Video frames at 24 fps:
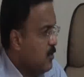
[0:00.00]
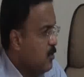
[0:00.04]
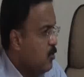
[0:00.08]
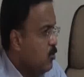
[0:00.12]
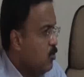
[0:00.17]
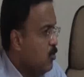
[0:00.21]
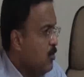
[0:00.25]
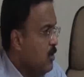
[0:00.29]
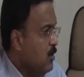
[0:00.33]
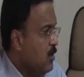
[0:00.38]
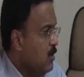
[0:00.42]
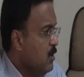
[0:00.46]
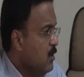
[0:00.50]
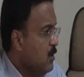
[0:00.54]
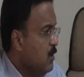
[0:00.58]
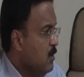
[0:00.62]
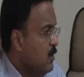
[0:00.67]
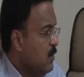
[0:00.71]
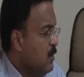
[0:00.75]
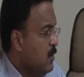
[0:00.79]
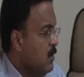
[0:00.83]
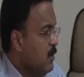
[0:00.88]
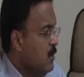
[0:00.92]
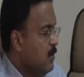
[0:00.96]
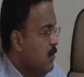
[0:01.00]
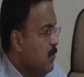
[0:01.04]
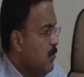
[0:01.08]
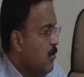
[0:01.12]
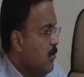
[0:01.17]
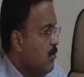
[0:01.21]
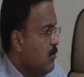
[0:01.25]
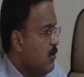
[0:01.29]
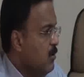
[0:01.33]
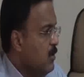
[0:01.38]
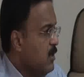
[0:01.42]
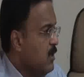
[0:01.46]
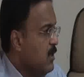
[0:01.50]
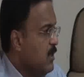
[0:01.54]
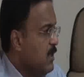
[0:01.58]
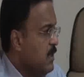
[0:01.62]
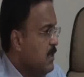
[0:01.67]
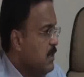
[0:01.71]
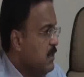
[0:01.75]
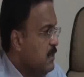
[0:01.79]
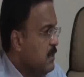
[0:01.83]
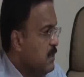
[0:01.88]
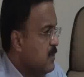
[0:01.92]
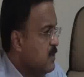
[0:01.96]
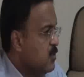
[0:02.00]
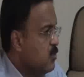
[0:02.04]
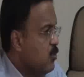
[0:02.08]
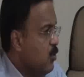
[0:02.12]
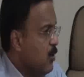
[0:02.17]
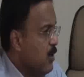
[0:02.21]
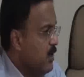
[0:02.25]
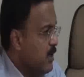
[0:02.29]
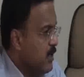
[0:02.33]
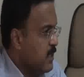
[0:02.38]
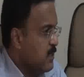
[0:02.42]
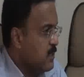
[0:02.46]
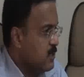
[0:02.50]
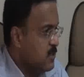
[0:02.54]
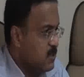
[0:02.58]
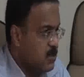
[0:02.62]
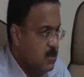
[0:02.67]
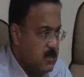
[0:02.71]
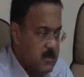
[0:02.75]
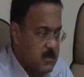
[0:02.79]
rule occurred in this context.